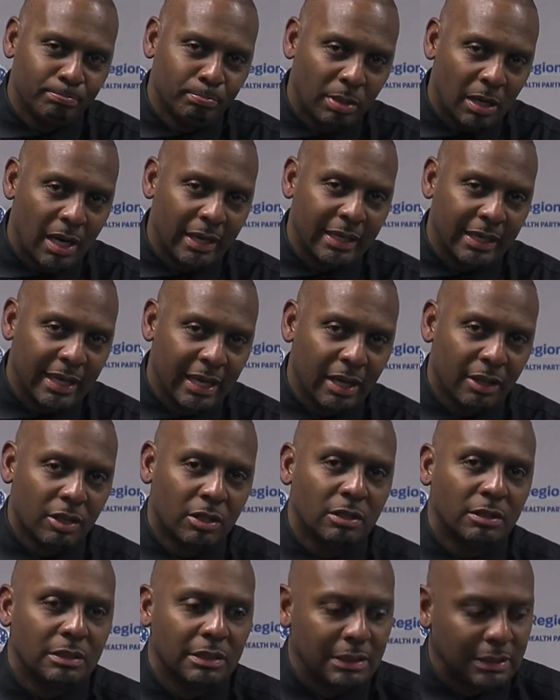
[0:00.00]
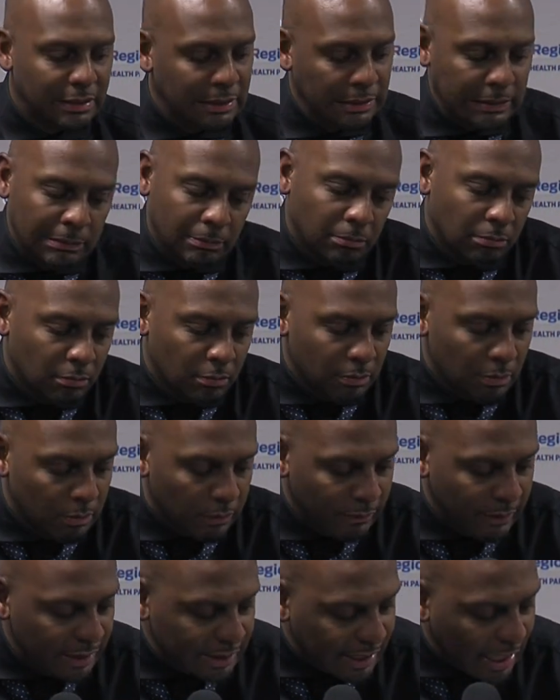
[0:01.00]
bond together,
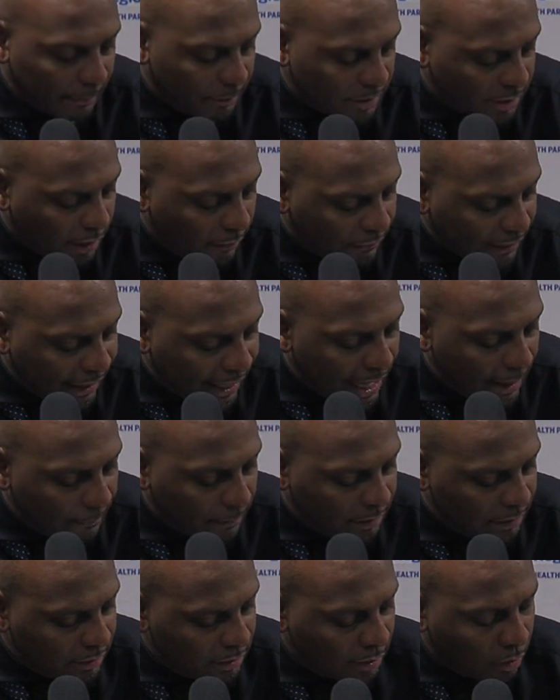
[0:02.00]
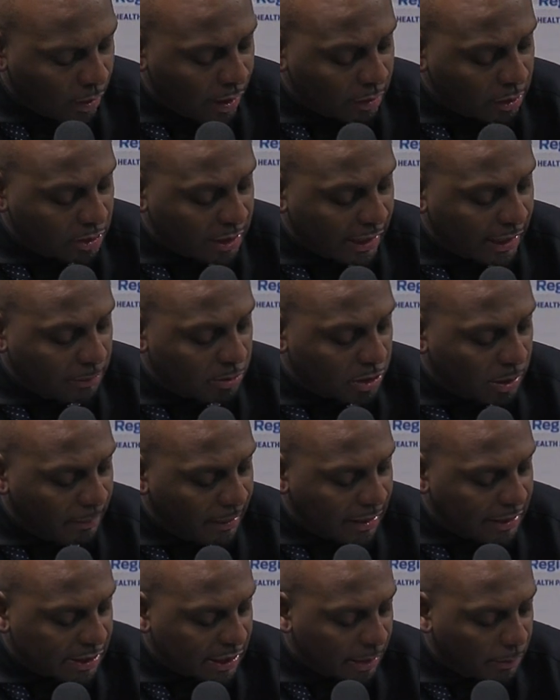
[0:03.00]
this type of stuff can happen. You know, other teams to
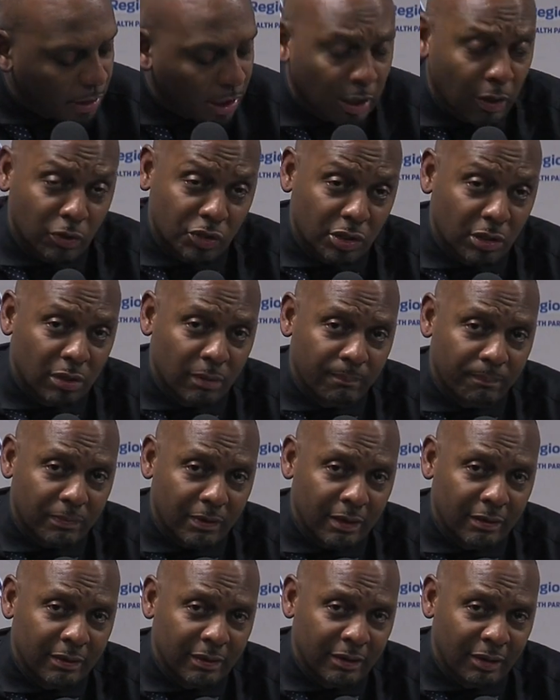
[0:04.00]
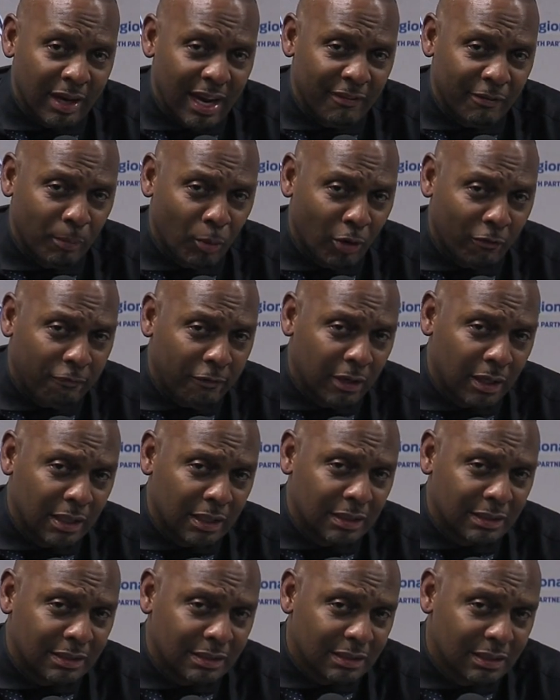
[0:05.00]
me seem closer. They're having more
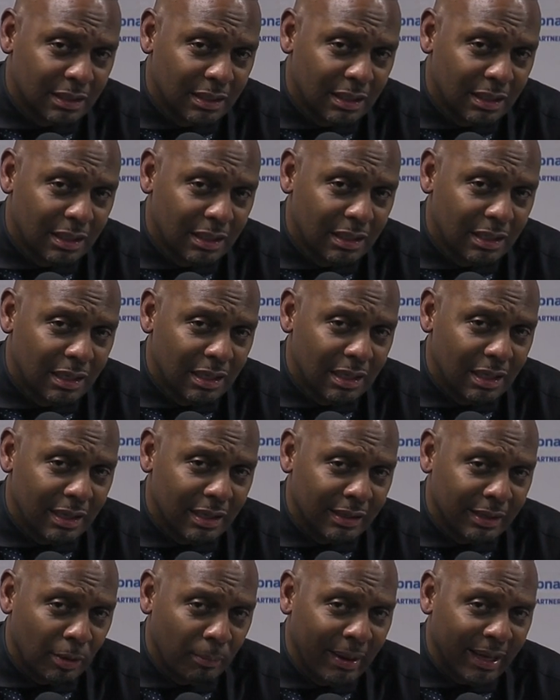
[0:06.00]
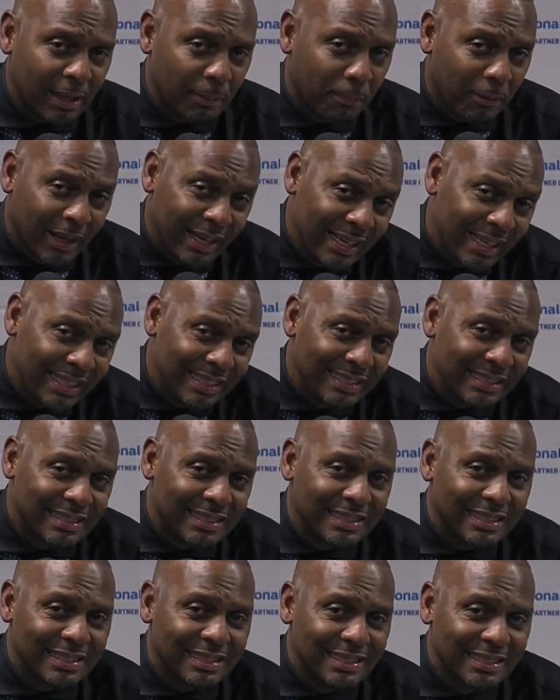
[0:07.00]
fun. They're making
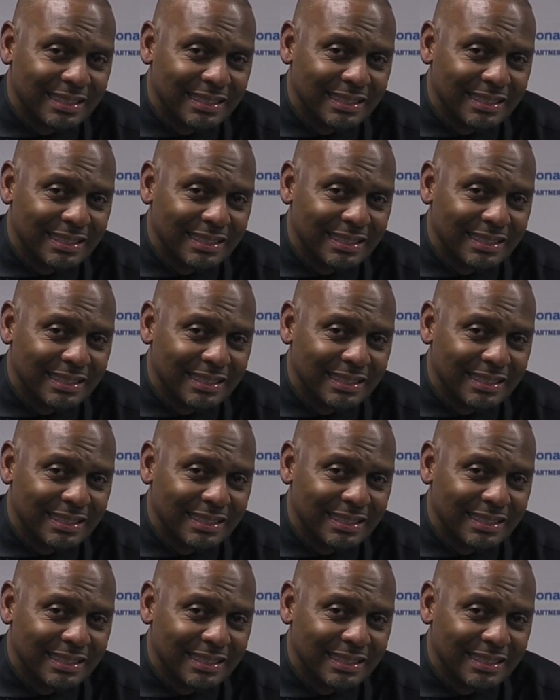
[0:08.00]
plays.